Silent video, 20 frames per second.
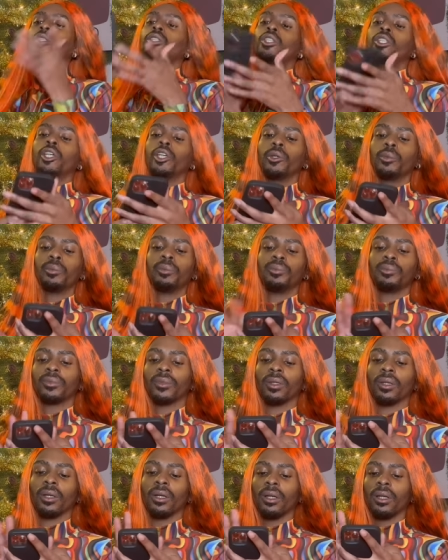see.
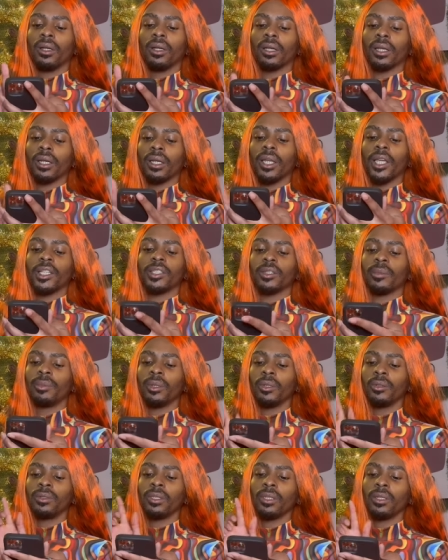Connect to
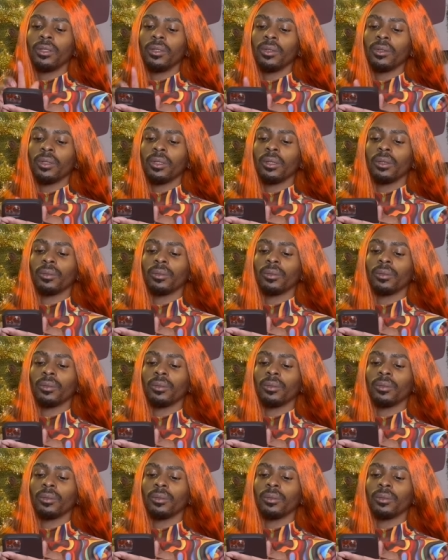Bluetooth.